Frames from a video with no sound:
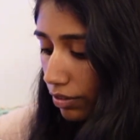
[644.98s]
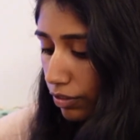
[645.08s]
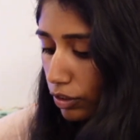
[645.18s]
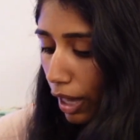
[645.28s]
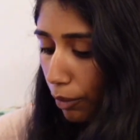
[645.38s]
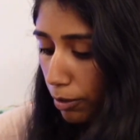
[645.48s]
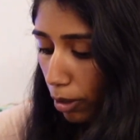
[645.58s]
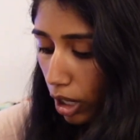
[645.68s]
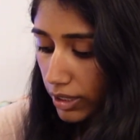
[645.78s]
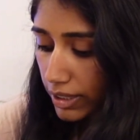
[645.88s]
flower
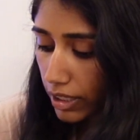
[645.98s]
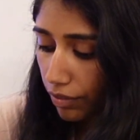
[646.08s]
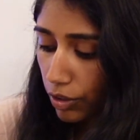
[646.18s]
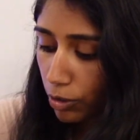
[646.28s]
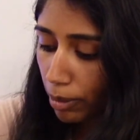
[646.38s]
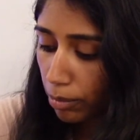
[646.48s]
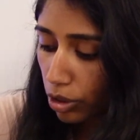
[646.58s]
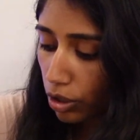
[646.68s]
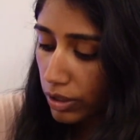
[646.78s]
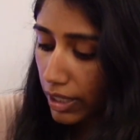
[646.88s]
pots, if you remember
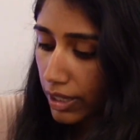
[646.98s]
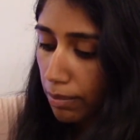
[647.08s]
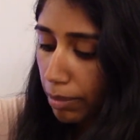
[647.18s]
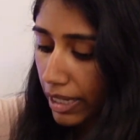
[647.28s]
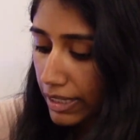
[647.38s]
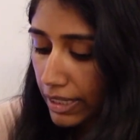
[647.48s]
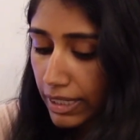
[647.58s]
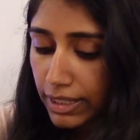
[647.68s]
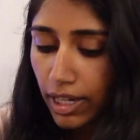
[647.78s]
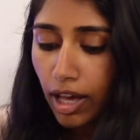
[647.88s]
those, like the
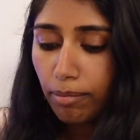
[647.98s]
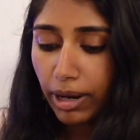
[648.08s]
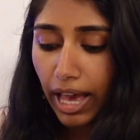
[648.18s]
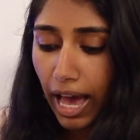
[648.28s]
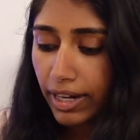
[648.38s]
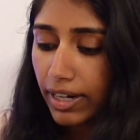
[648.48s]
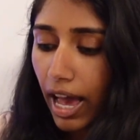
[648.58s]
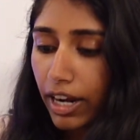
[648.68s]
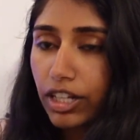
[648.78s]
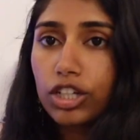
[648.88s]
bases, but I hadn't
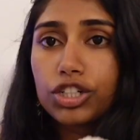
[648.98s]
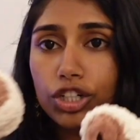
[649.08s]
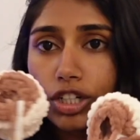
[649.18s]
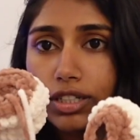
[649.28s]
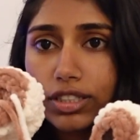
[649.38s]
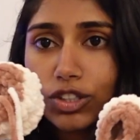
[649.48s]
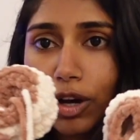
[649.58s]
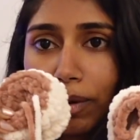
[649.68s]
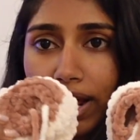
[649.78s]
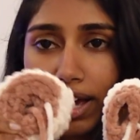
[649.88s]
added the dirt. So I
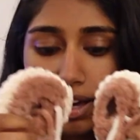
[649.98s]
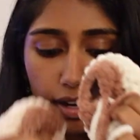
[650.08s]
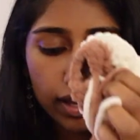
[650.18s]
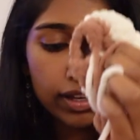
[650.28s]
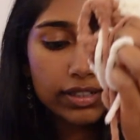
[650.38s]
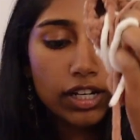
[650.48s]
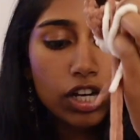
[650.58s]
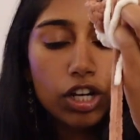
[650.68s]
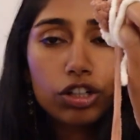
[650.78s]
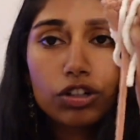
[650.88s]
went ahead and
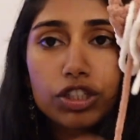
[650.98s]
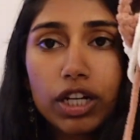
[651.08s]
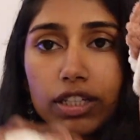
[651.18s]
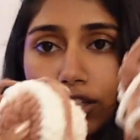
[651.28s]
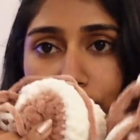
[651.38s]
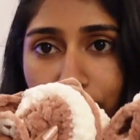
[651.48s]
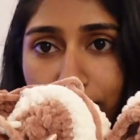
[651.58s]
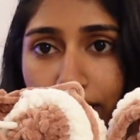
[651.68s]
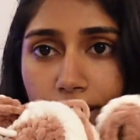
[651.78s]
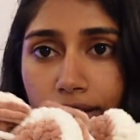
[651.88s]
crocheted the dirt
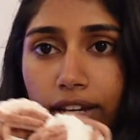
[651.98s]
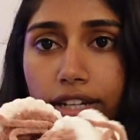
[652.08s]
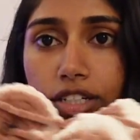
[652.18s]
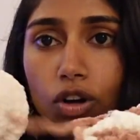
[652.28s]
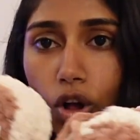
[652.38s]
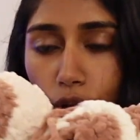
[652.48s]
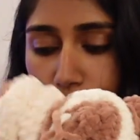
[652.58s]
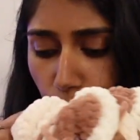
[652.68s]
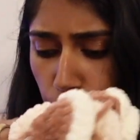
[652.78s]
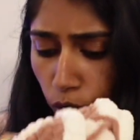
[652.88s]
into all of the
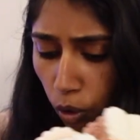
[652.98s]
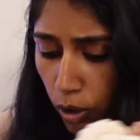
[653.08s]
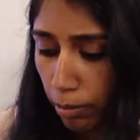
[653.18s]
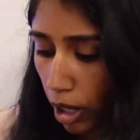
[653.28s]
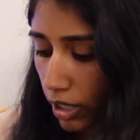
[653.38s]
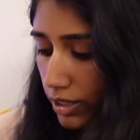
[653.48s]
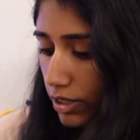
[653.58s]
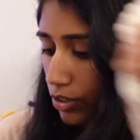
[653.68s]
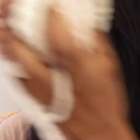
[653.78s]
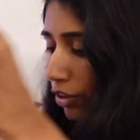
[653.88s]
4 pots.
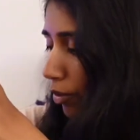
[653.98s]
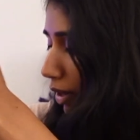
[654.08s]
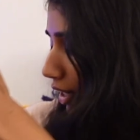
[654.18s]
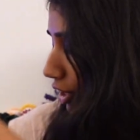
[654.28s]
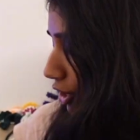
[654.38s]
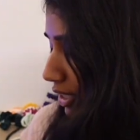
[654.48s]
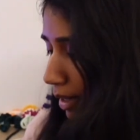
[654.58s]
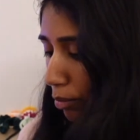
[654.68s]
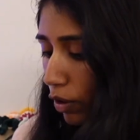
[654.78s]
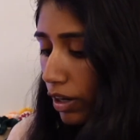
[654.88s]
There's another one in here
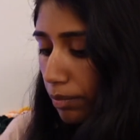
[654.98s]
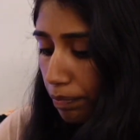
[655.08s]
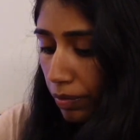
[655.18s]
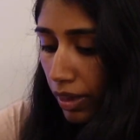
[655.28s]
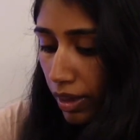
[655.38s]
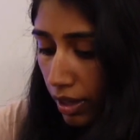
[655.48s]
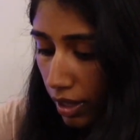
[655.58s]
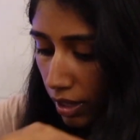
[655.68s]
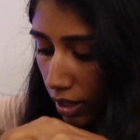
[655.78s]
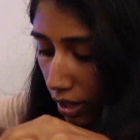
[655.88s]
somewhere.
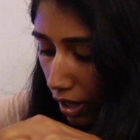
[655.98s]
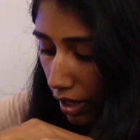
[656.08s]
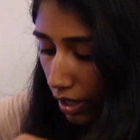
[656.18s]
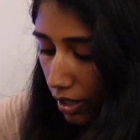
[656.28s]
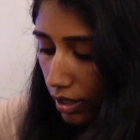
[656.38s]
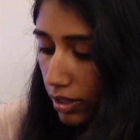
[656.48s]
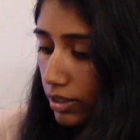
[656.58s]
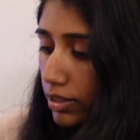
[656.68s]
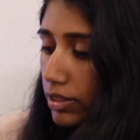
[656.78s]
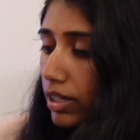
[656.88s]

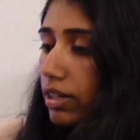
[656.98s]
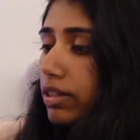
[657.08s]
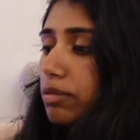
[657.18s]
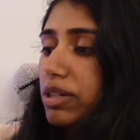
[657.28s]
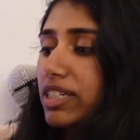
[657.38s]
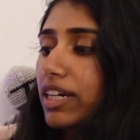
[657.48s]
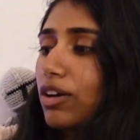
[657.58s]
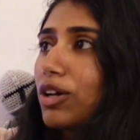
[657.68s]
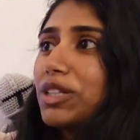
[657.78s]
And let me take out all